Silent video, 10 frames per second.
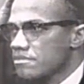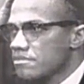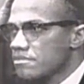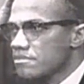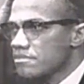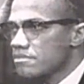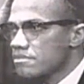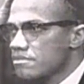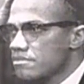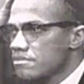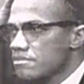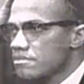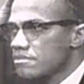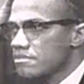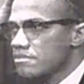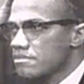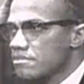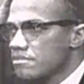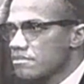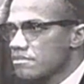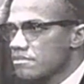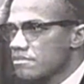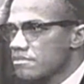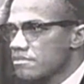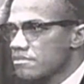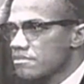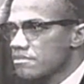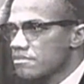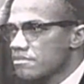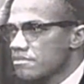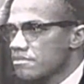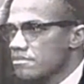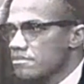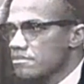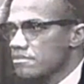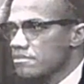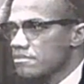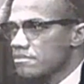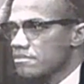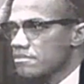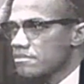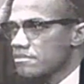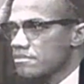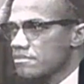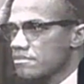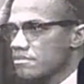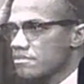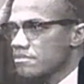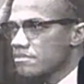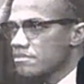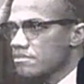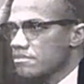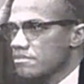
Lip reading: (not speaking)